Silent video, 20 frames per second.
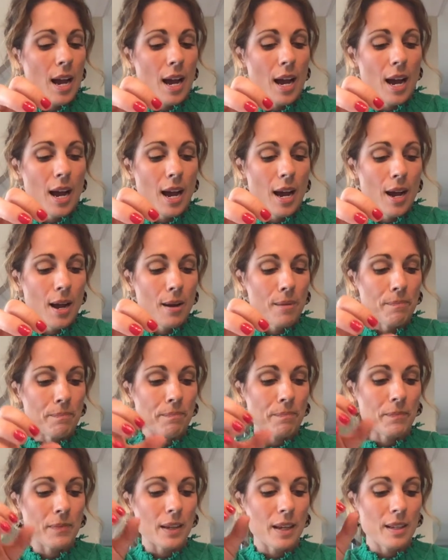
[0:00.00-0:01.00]

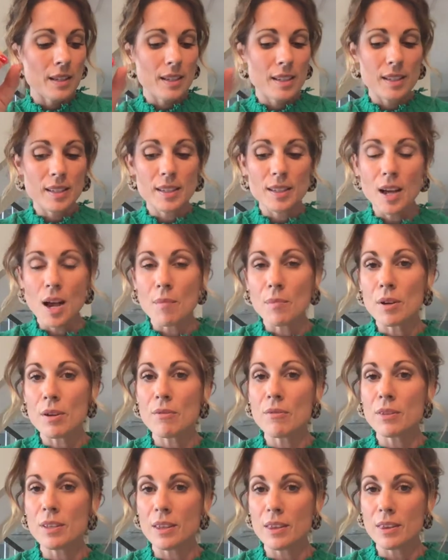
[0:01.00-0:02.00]
Some
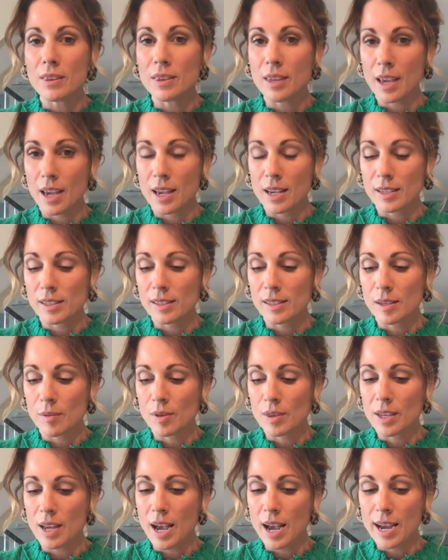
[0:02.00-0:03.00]
of
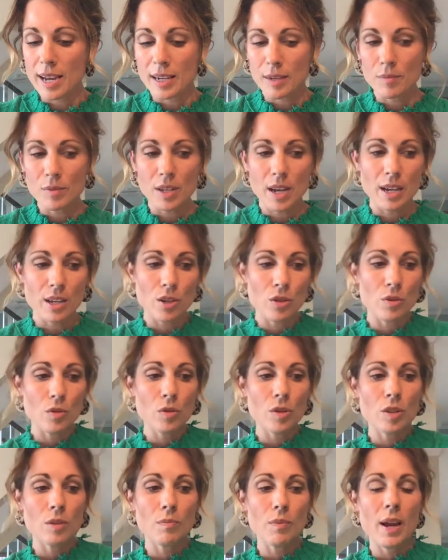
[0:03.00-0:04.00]
the items I
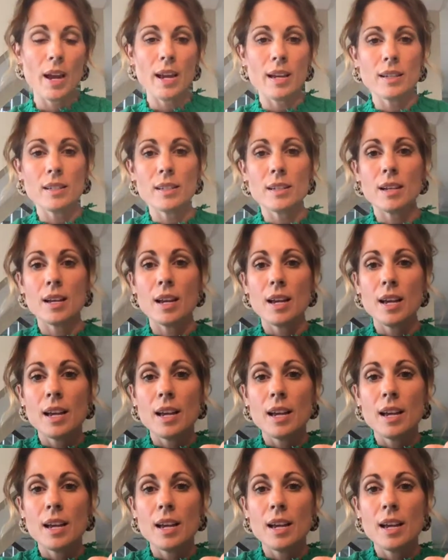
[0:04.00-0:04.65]
used to paint